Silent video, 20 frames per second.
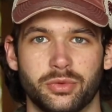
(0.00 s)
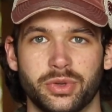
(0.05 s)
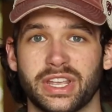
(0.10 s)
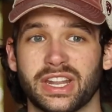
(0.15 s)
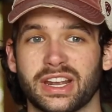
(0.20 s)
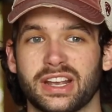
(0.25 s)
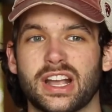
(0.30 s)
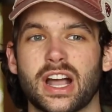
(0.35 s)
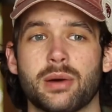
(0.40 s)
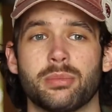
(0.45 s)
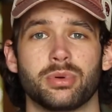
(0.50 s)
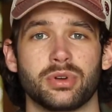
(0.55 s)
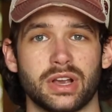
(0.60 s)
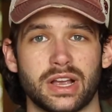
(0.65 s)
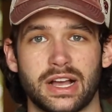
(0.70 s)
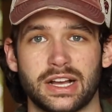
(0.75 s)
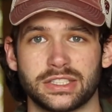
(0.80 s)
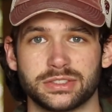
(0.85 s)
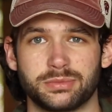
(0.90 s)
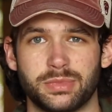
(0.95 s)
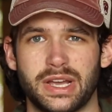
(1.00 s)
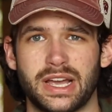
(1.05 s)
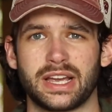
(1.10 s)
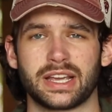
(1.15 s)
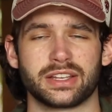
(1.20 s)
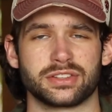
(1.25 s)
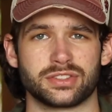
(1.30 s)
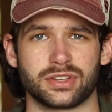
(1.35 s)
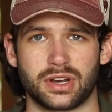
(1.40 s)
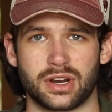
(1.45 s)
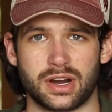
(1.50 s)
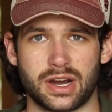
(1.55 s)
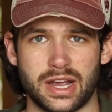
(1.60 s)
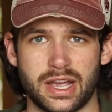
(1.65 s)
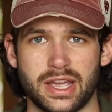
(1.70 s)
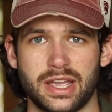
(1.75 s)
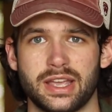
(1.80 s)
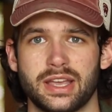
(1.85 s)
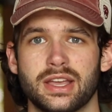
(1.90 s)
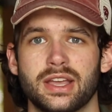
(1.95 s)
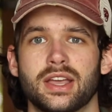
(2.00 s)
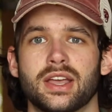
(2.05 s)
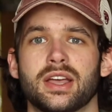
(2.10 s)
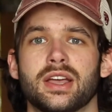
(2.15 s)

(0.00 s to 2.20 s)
we get a couple guys back, it's all right.